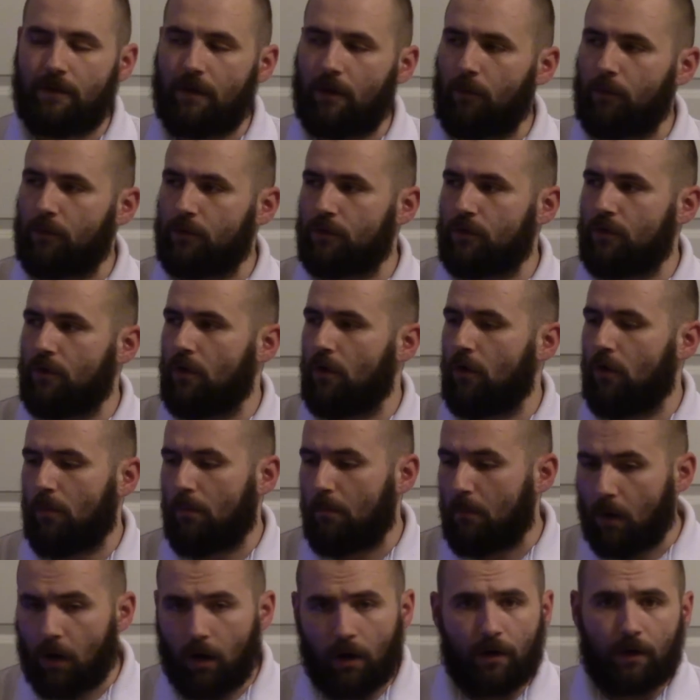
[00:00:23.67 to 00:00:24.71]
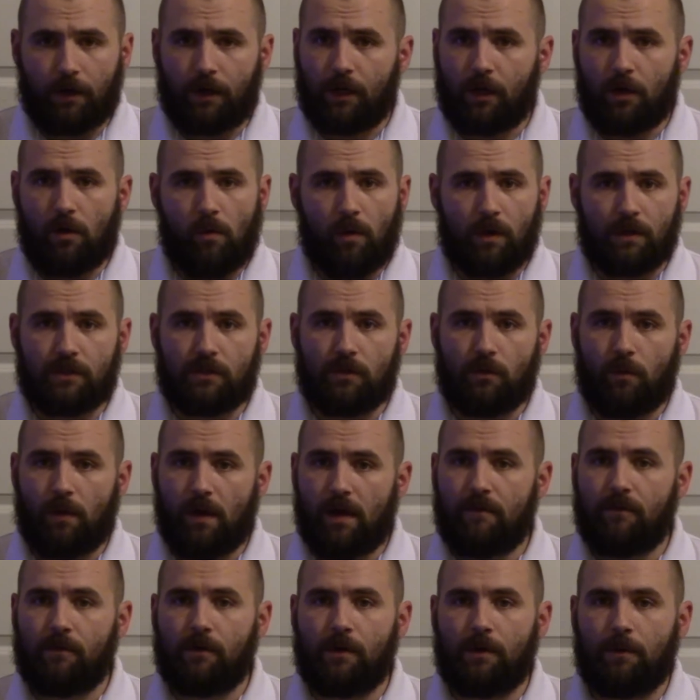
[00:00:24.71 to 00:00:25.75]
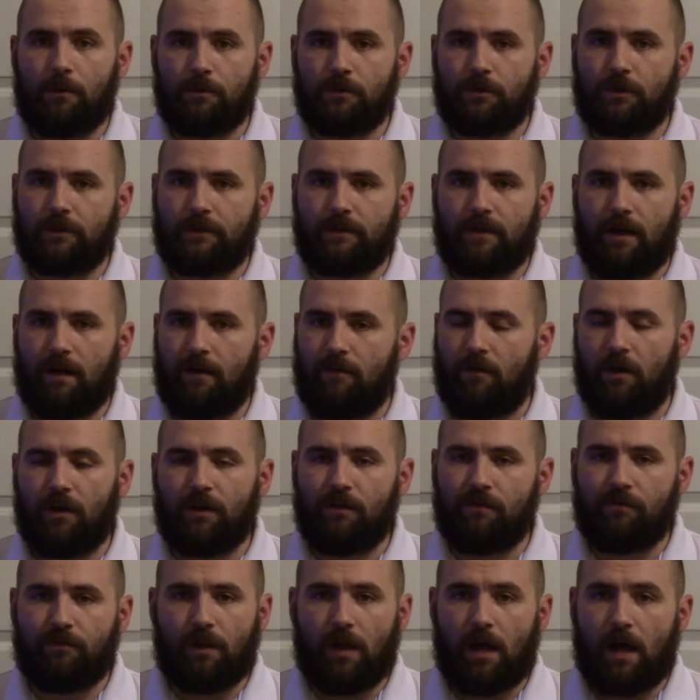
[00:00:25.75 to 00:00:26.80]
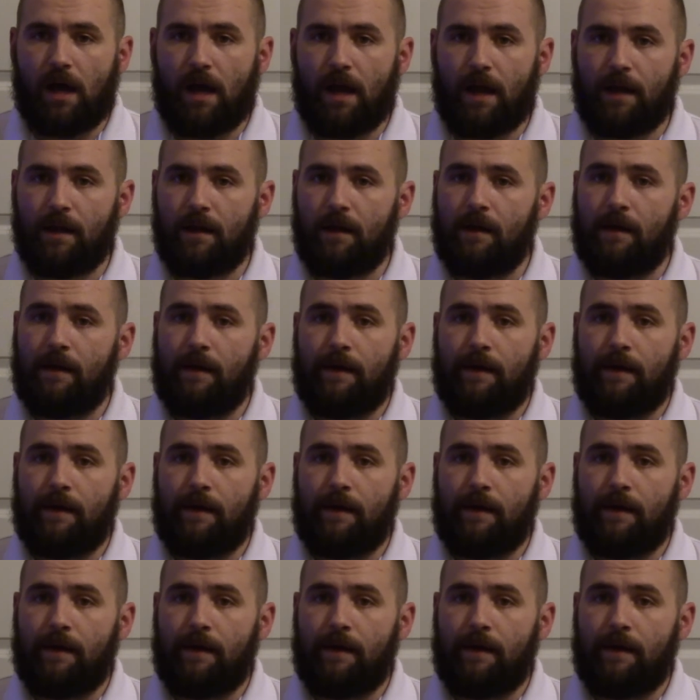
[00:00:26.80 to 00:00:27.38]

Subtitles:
There was no marketing whatsoever. It was just kind of on the fly.